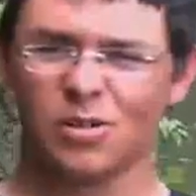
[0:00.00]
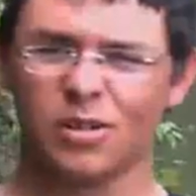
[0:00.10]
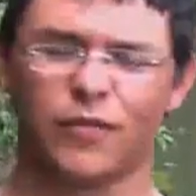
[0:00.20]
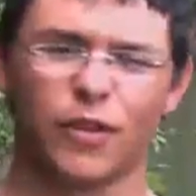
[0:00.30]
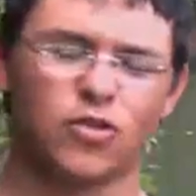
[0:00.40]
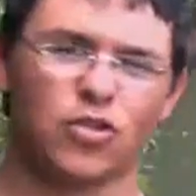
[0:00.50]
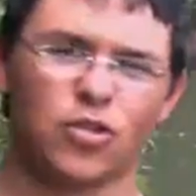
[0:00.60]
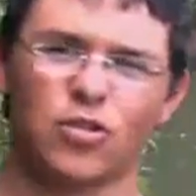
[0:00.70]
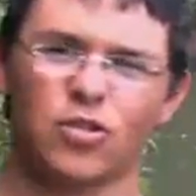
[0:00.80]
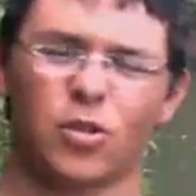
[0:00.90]
Well, in the
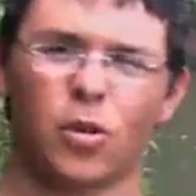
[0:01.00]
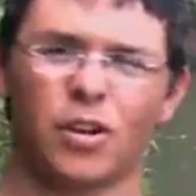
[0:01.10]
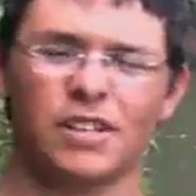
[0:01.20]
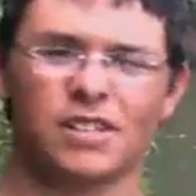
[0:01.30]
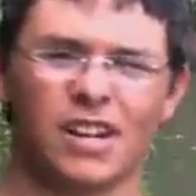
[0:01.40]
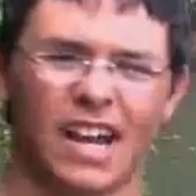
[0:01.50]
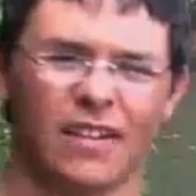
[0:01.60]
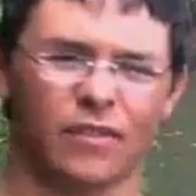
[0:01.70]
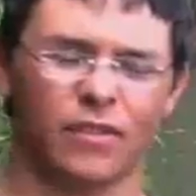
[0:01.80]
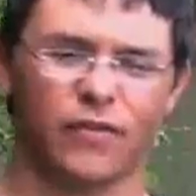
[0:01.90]
future, Corky's going to
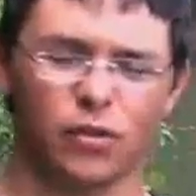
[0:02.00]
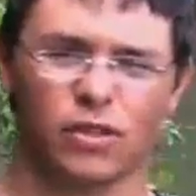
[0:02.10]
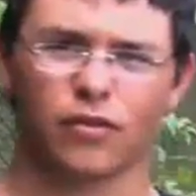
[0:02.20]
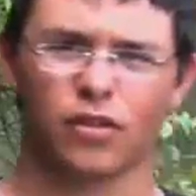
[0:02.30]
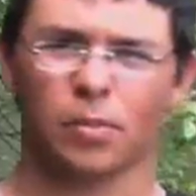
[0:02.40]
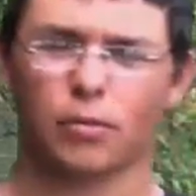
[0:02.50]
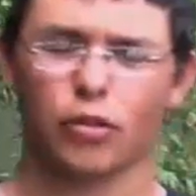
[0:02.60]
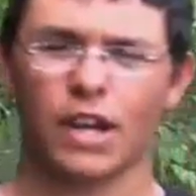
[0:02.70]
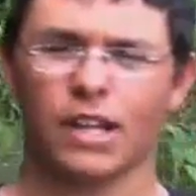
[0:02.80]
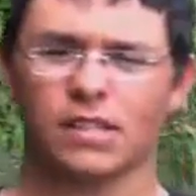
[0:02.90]
have a few different
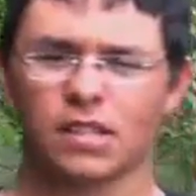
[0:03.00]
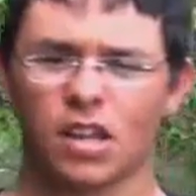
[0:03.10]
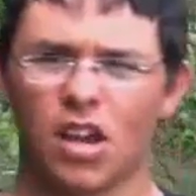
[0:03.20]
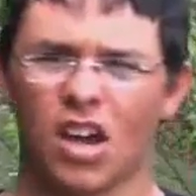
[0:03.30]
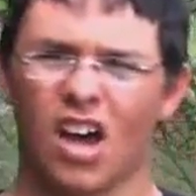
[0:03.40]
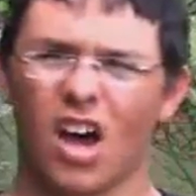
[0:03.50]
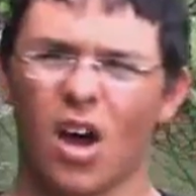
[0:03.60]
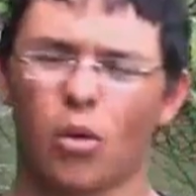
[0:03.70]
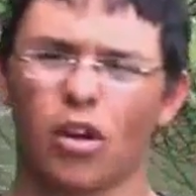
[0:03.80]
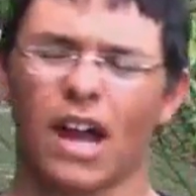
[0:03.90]
upgrades.
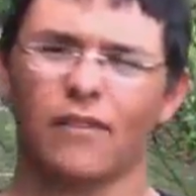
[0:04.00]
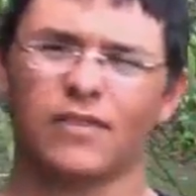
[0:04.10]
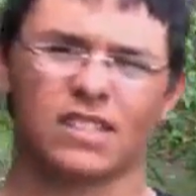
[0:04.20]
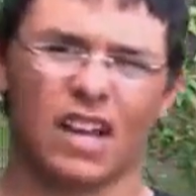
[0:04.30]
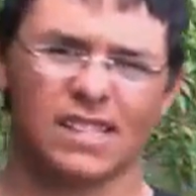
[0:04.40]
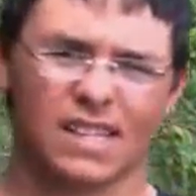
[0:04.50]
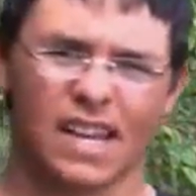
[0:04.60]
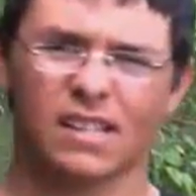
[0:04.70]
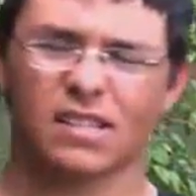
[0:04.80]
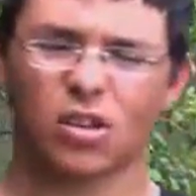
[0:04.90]
Uh, we're going to have side
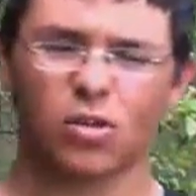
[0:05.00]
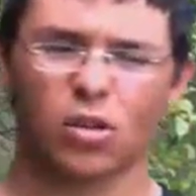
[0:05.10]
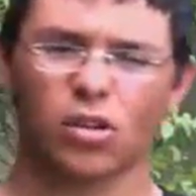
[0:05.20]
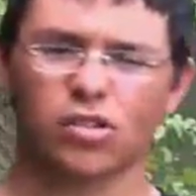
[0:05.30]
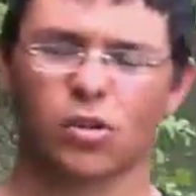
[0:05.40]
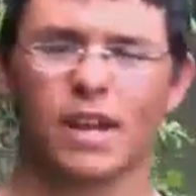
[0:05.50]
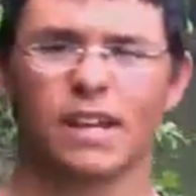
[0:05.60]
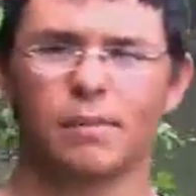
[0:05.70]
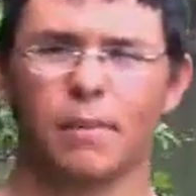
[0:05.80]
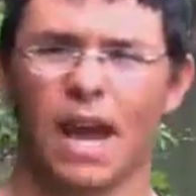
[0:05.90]
scan sonar so we
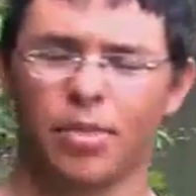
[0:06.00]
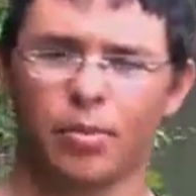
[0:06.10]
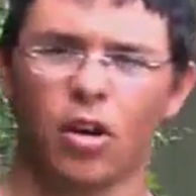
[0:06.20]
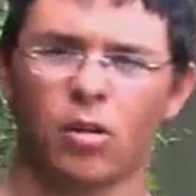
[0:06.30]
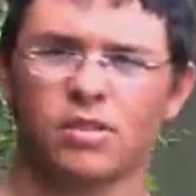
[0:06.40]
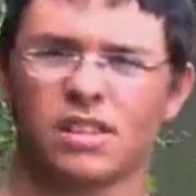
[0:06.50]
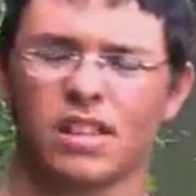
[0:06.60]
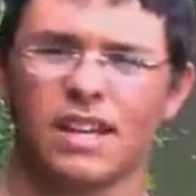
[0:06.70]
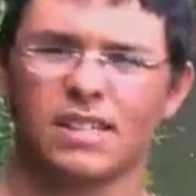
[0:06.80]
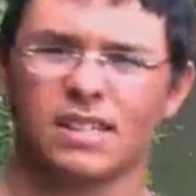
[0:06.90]
can map the bottoms of the
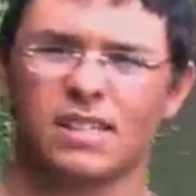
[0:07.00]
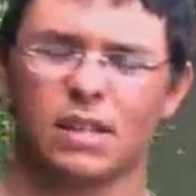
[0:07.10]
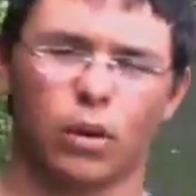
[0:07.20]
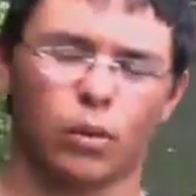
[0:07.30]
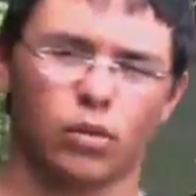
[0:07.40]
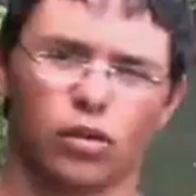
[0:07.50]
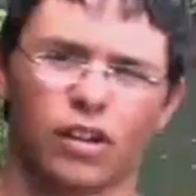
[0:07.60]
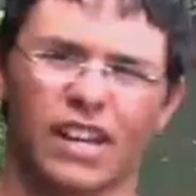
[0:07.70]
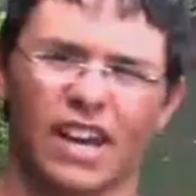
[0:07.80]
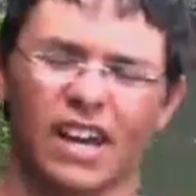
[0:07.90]
lakes and see what we're
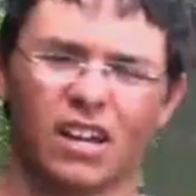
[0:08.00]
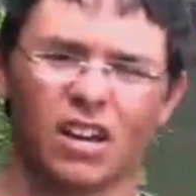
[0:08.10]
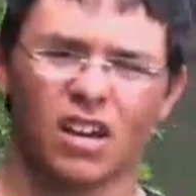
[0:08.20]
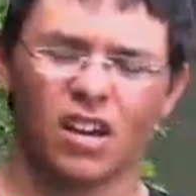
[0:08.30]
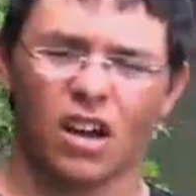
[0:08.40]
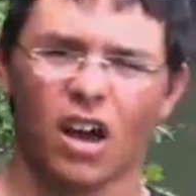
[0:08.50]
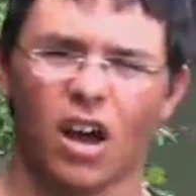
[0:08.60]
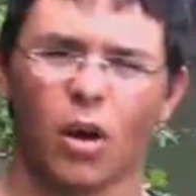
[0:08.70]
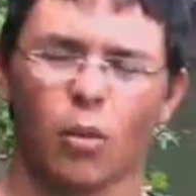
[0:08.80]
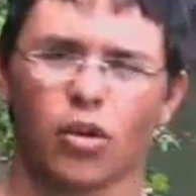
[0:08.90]
looking at.
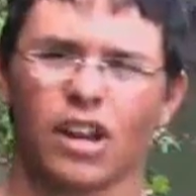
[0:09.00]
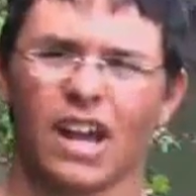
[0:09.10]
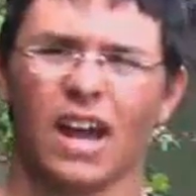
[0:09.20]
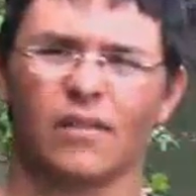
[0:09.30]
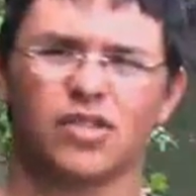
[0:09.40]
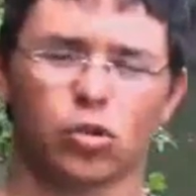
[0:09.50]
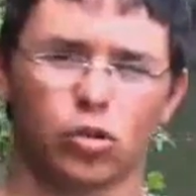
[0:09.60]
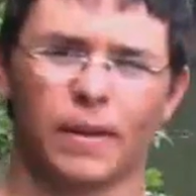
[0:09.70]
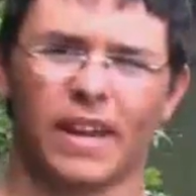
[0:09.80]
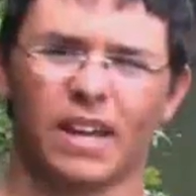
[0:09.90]
Uh, we're going to have
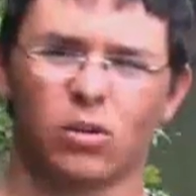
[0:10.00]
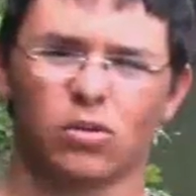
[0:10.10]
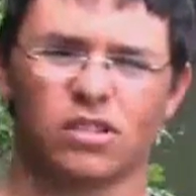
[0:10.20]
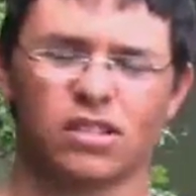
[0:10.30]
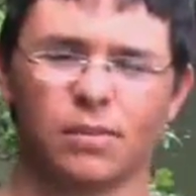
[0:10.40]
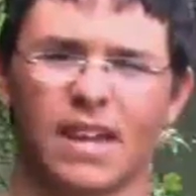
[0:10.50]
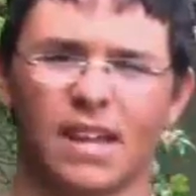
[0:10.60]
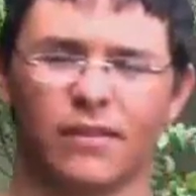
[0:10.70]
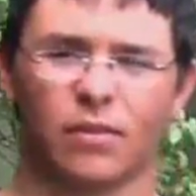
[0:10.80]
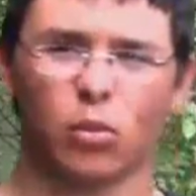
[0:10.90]
solar panels to
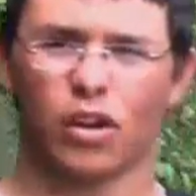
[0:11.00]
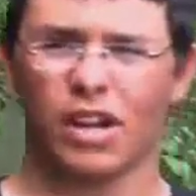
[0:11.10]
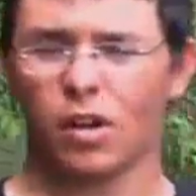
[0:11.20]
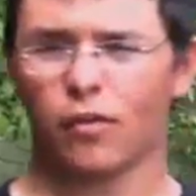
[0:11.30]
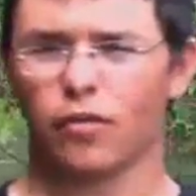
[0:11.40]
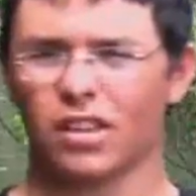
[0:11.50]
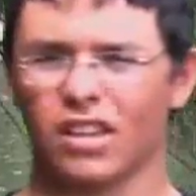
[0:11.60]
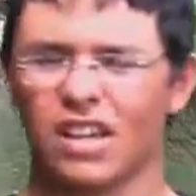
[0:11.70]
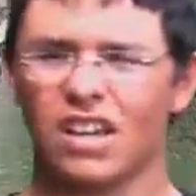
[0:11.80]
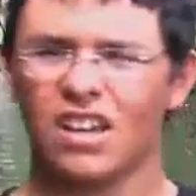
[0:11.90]
make it even more
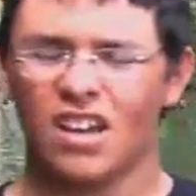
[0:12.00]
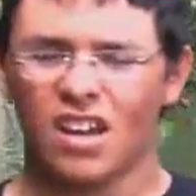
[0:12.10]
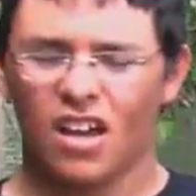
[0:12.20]
eco-friendly.